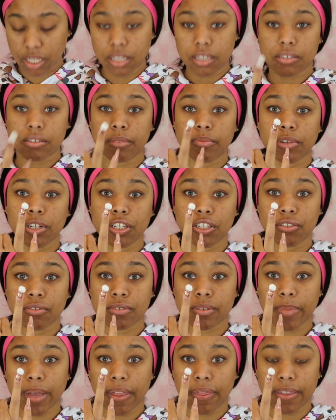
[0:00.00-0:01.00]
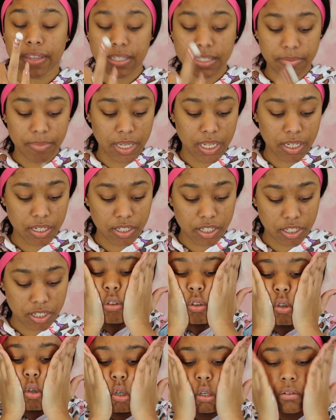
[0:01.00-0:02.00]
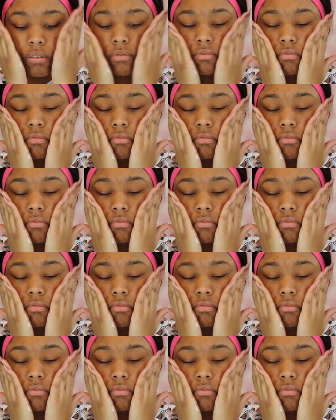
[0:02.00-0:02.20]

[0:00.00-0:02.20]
So I'm going to use about this much. Ooh.